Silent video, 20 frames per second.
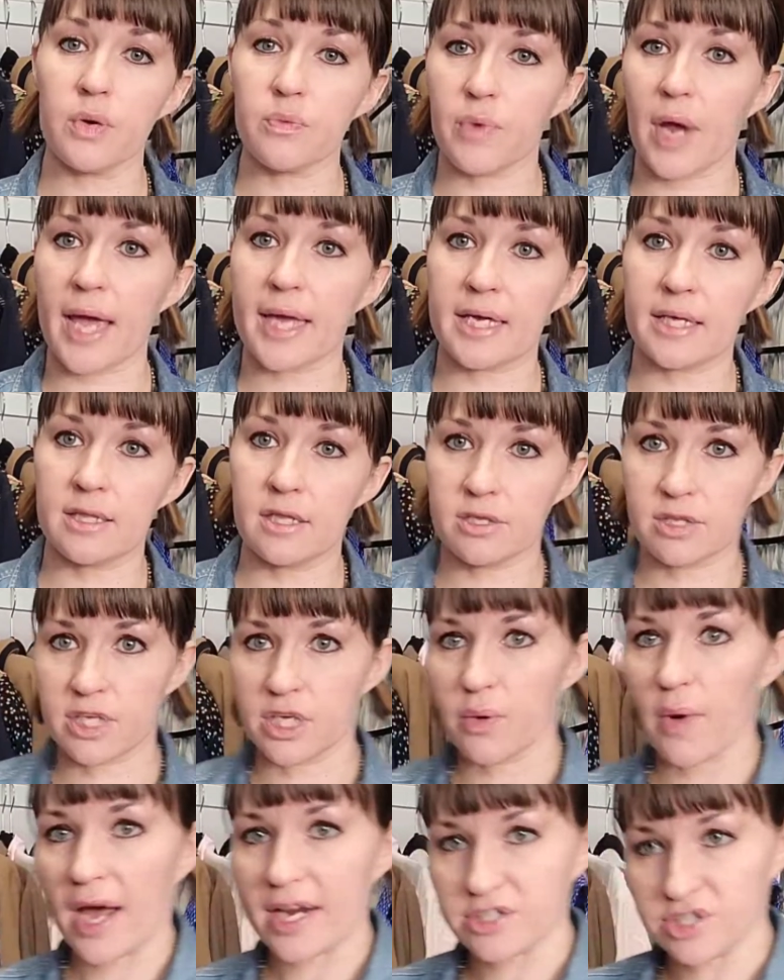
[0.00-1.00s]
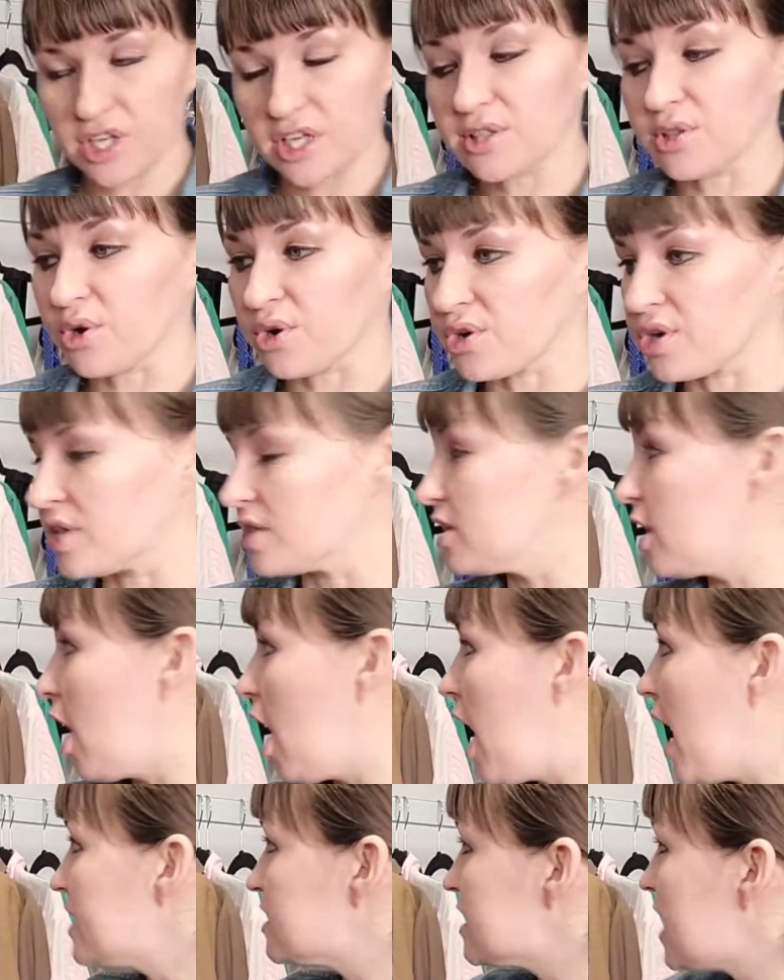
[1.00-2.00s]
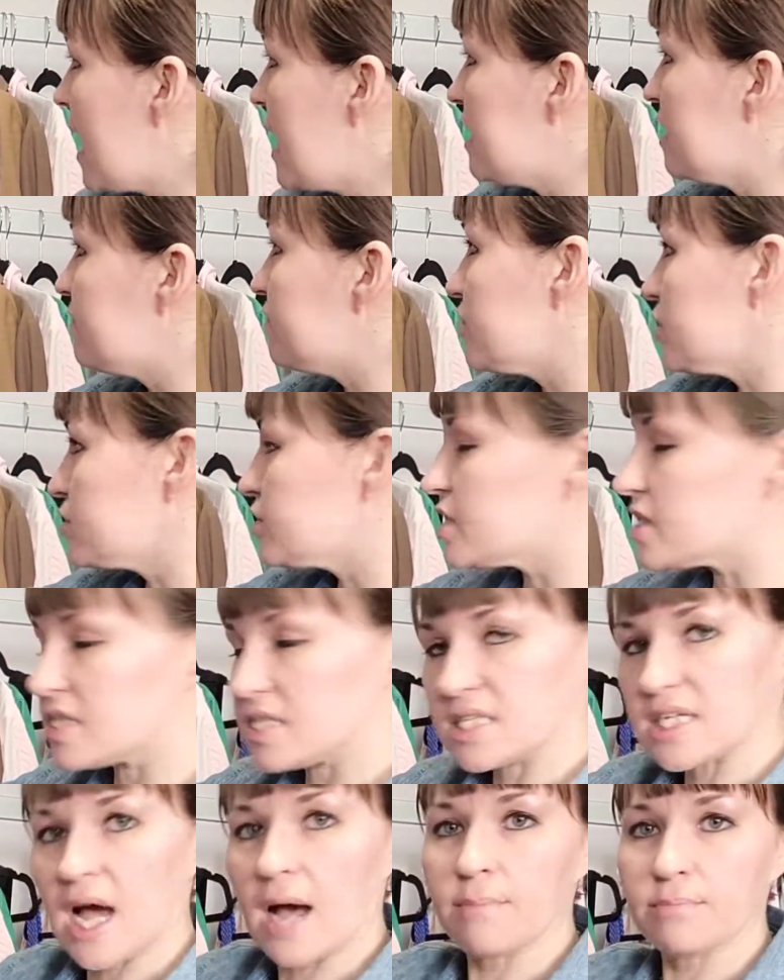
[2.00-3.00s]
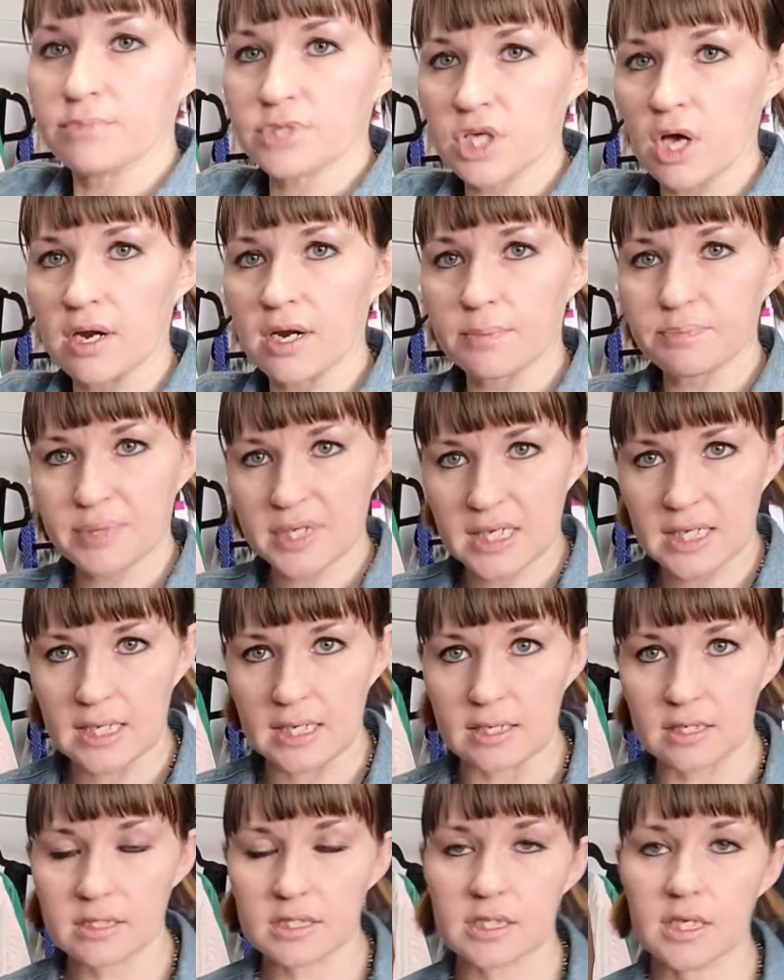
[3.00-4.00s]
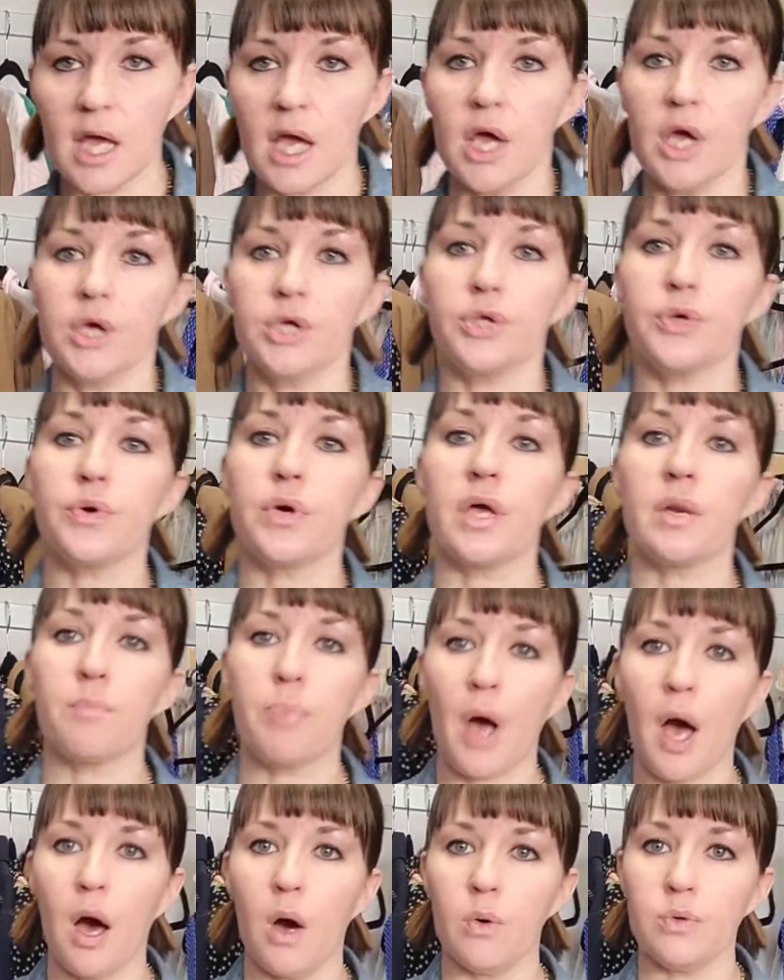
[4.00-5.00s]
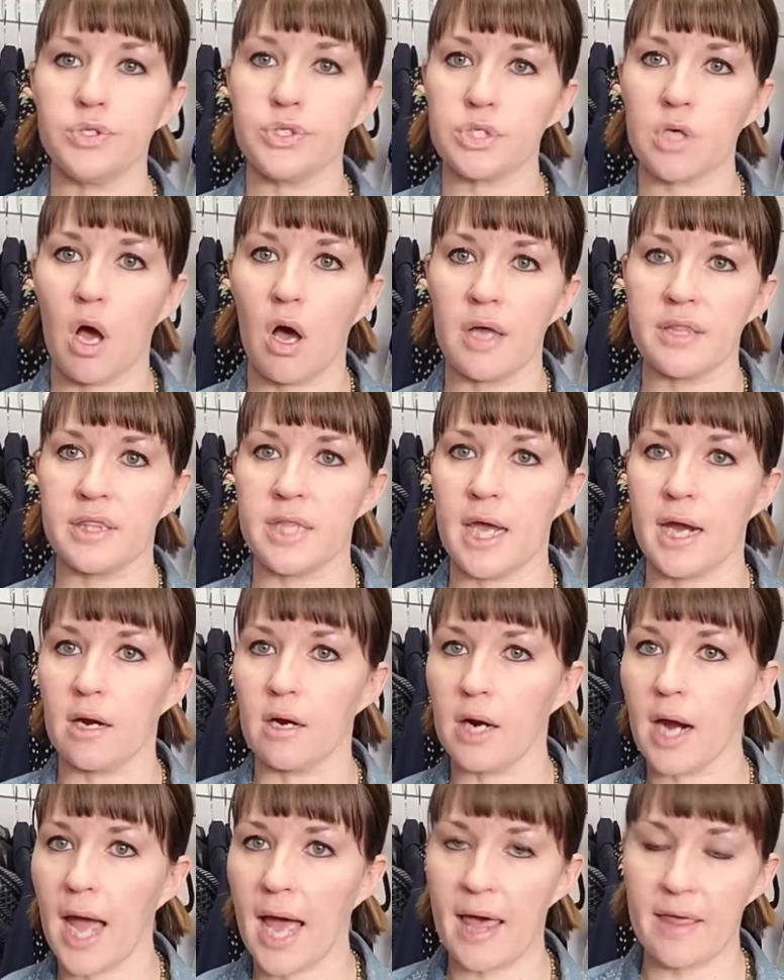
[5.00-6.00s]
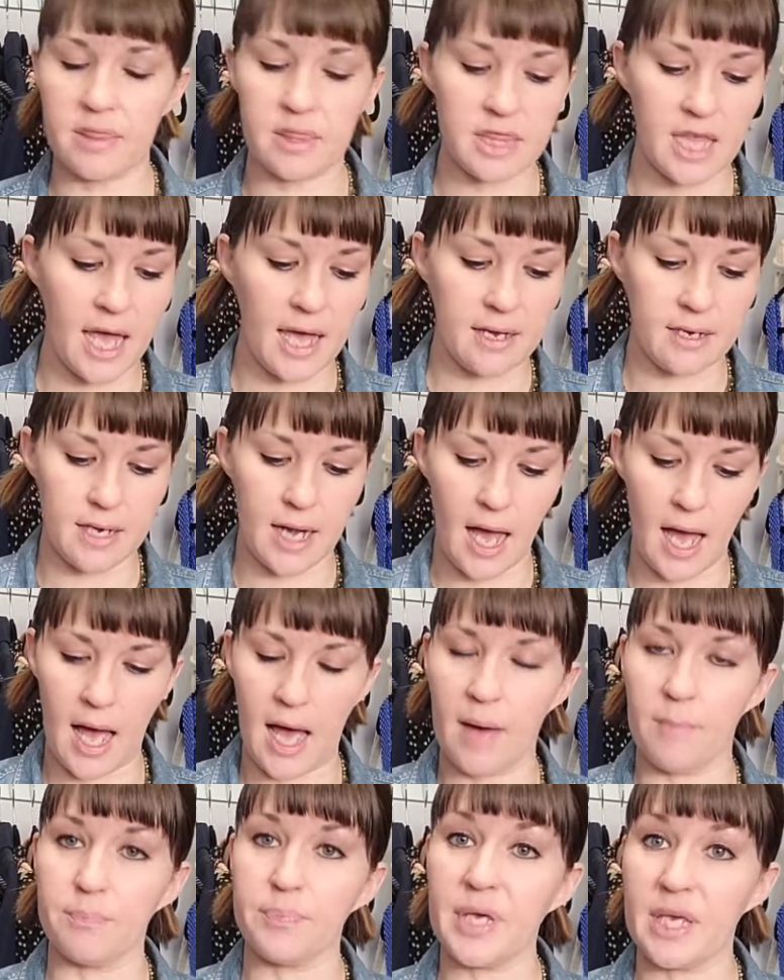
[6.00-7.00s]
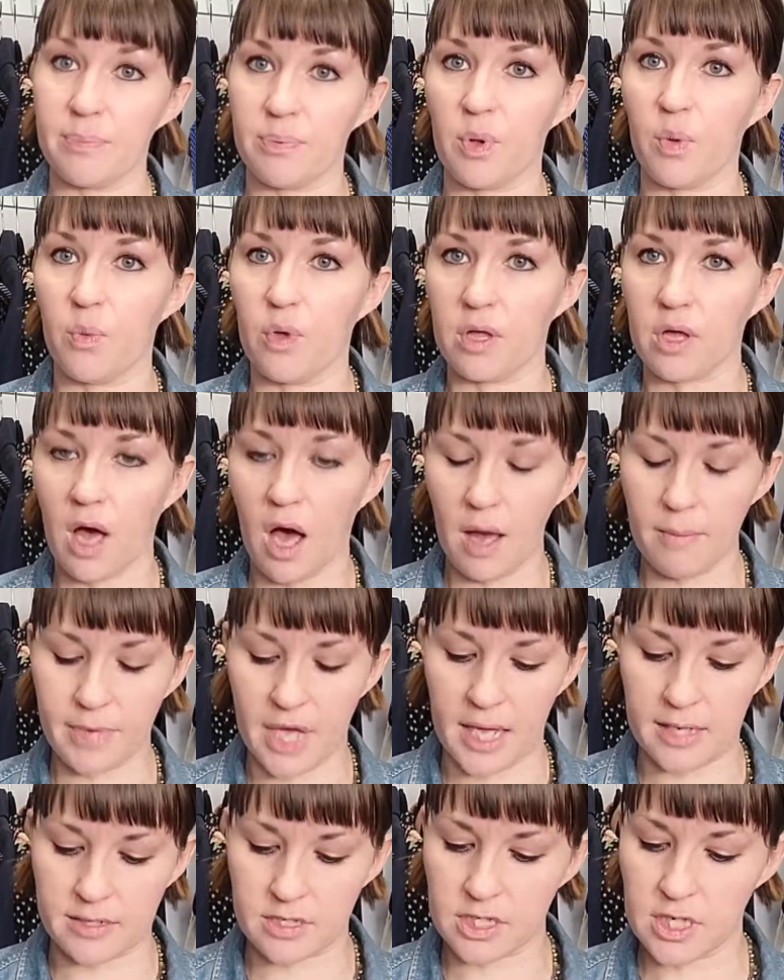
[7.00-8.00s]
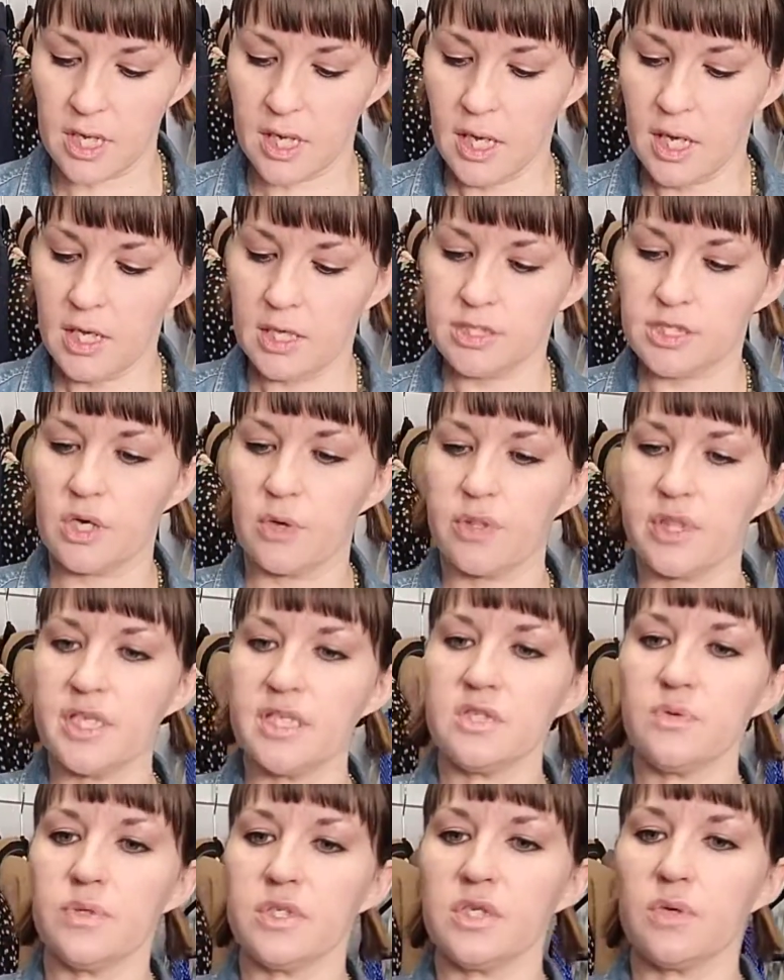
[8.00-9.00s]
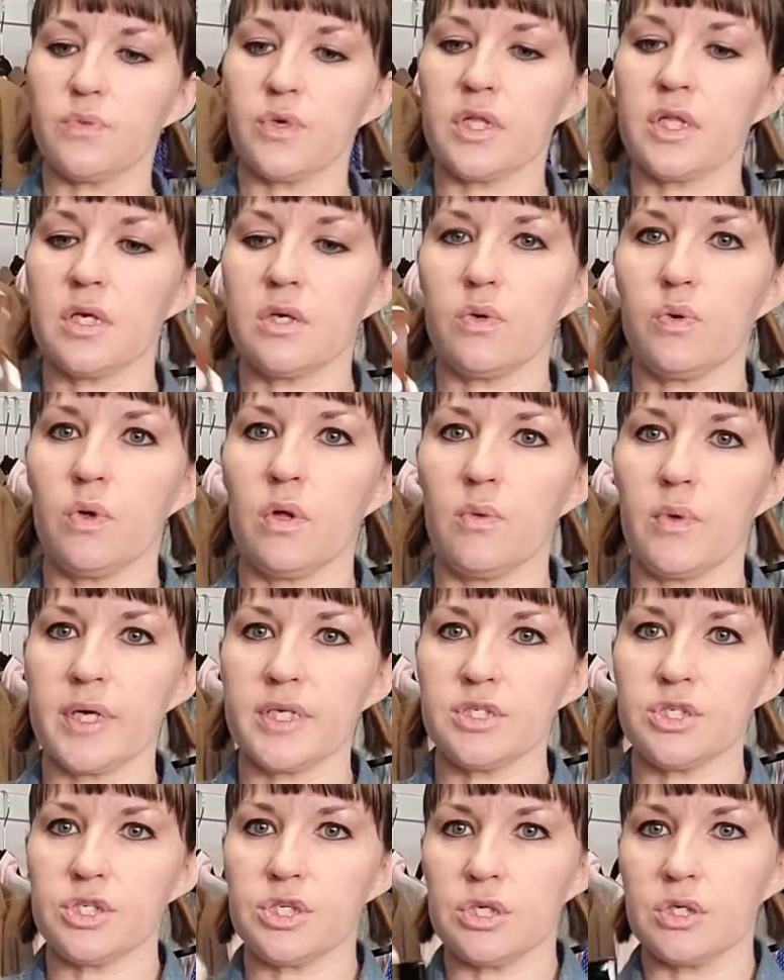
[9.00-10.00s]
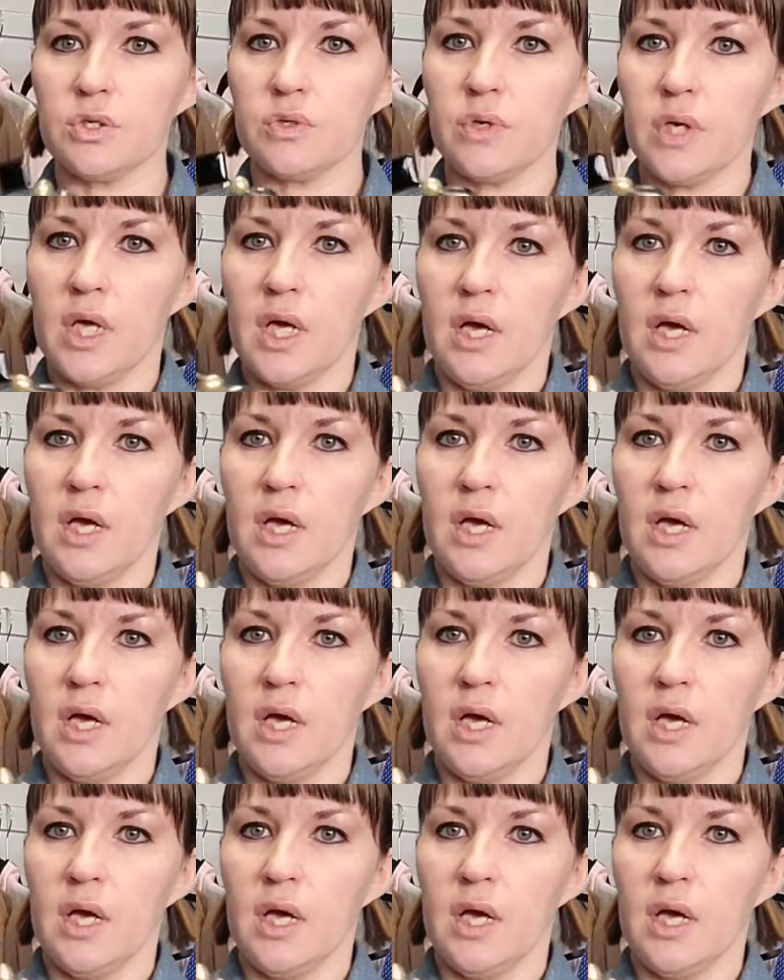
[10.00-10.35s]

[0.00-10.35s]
regularly, you actually learn a lot. And if you're stumped on a piece, you can post on there, and then people will comment. So this was a really cool one too.